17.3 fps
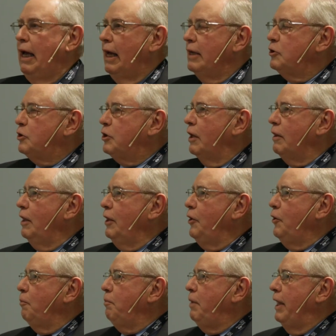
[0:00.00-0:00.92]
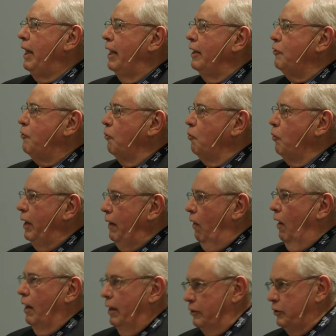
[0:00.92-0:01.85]
And suddenly you began to
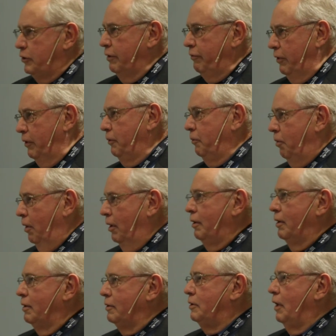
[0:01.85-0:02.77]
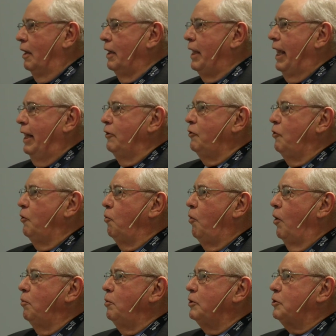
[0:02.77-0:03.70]
realize, if you dug into
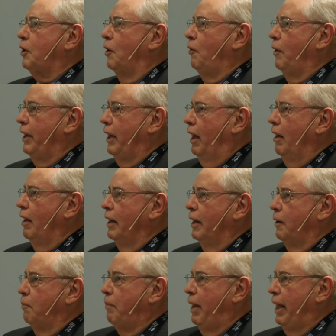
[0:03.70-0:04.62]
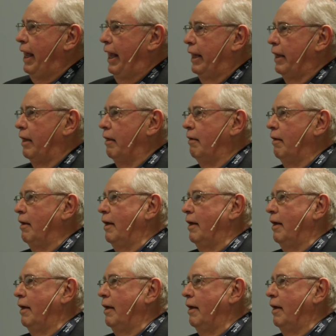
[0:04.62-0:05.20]
what was going on at a bank,